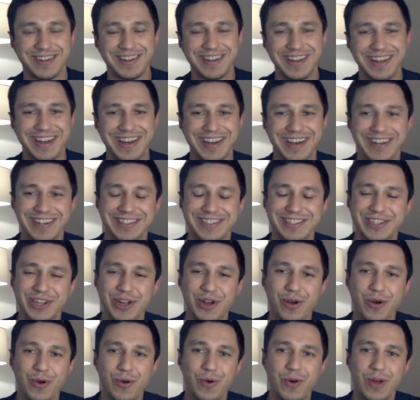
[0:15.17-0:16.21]
Yeah.
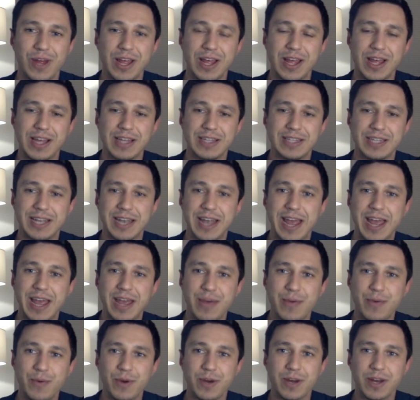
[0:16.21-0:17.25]
So,
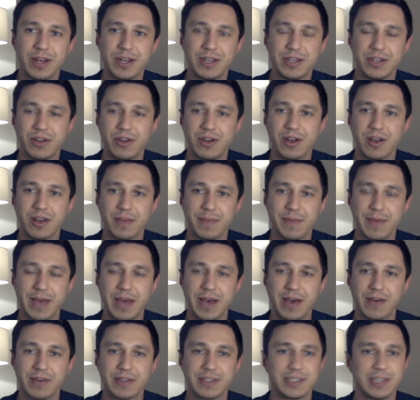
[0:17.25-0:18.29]
today we're going to talk
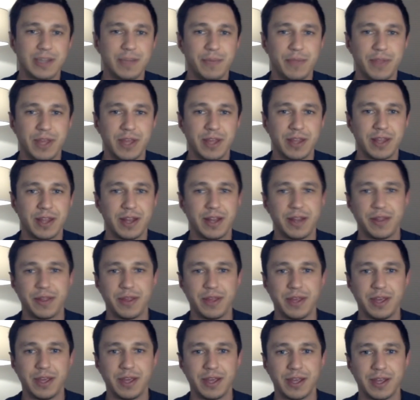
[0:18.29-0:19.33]
about something that I
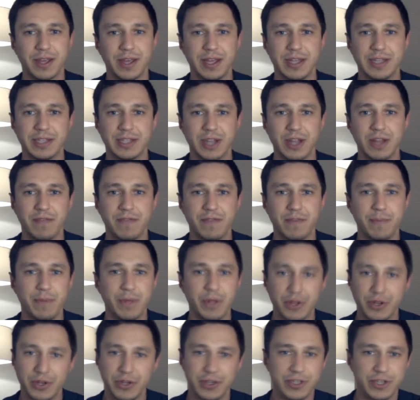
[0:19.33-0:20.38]
think is
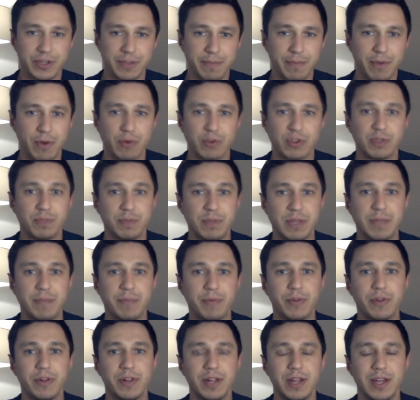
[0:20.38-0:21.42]
unfamiliar to most
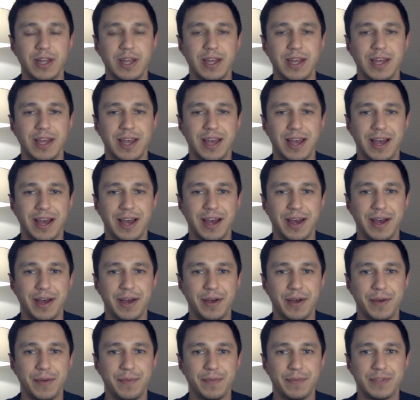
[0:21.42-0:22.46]
people.
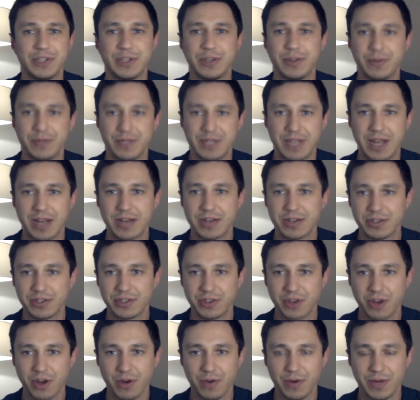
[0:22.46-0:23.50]
Um, so, Dr.
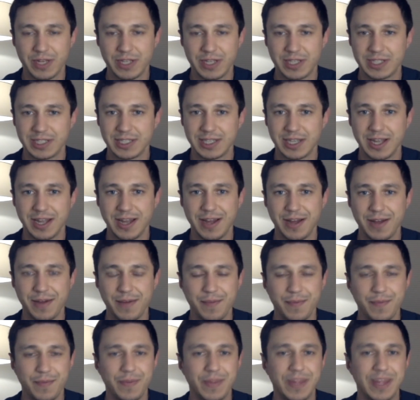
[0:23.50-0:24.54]
Sarowitz,
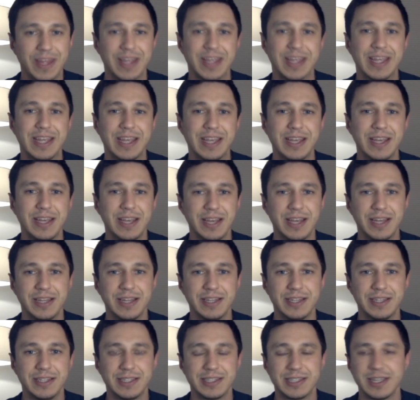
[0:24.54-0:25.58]
um, he
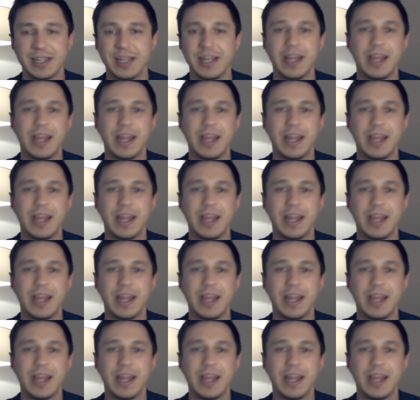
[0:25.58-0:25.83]
is